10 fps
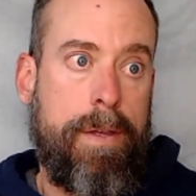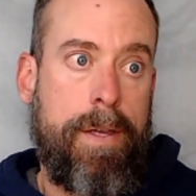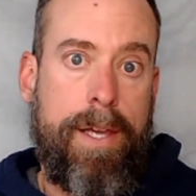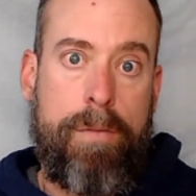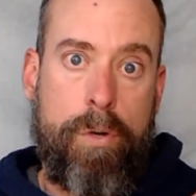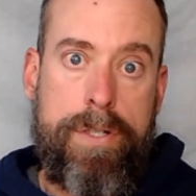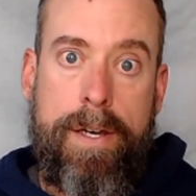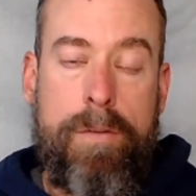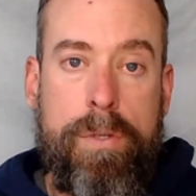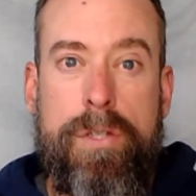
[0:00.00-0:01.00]
and we're
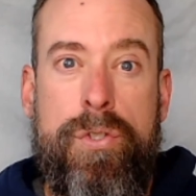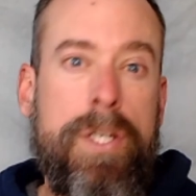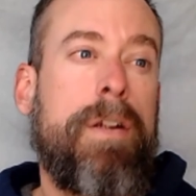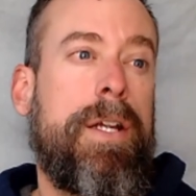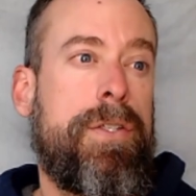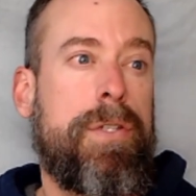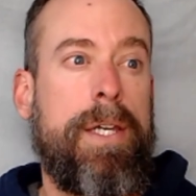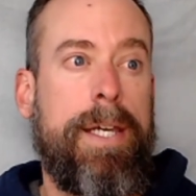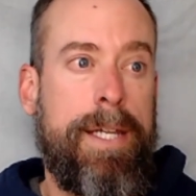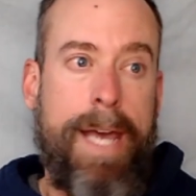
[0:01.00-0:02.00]
done with the series
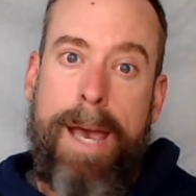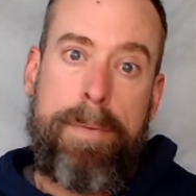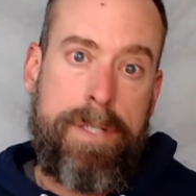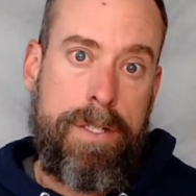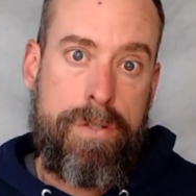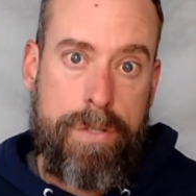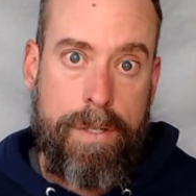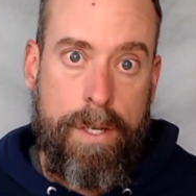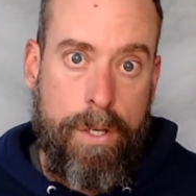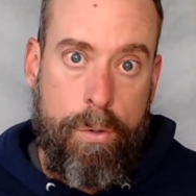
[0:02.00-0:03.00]
Inhabitants
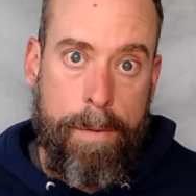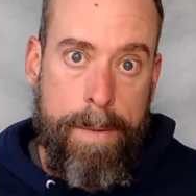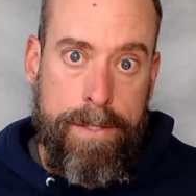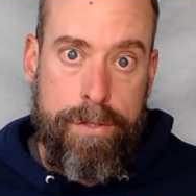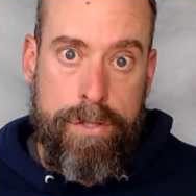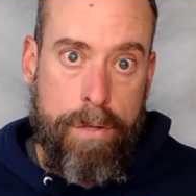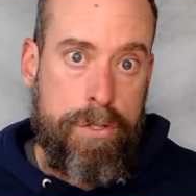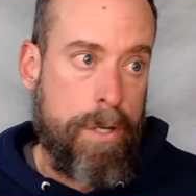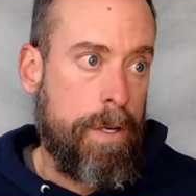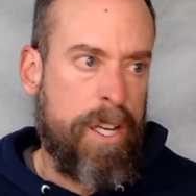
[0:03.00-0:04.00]
Who Are Meant to
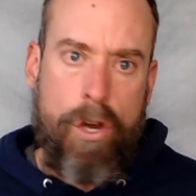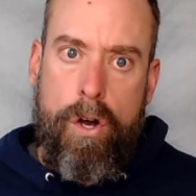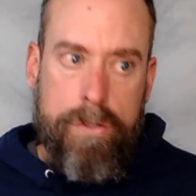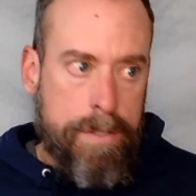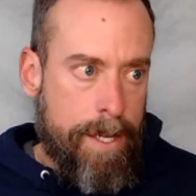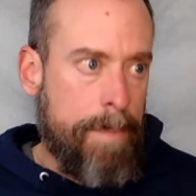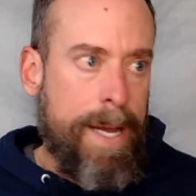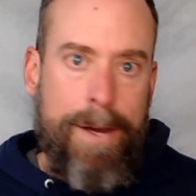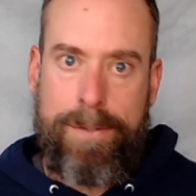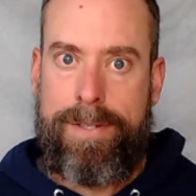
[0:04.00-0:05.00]
Sojourn. A call to come
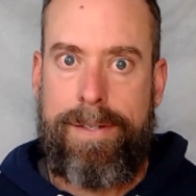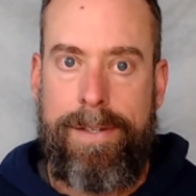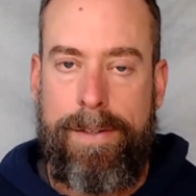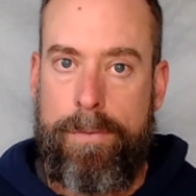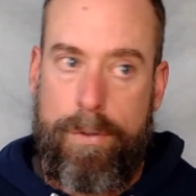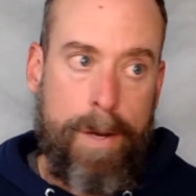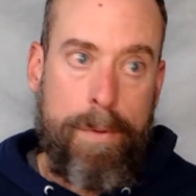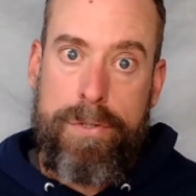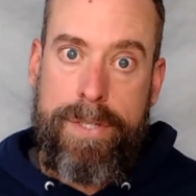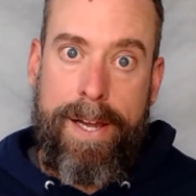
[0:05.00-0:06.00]
out. We're
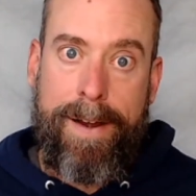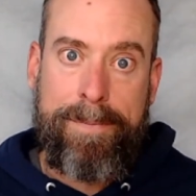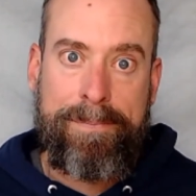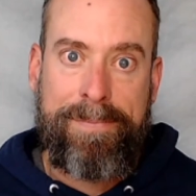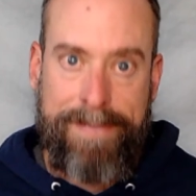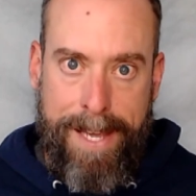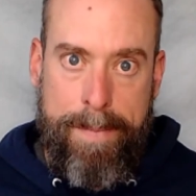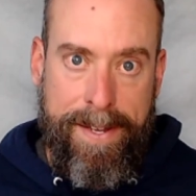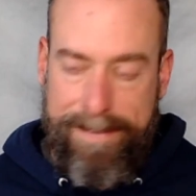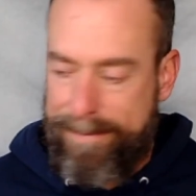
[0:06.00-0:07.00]
almost there. Amen.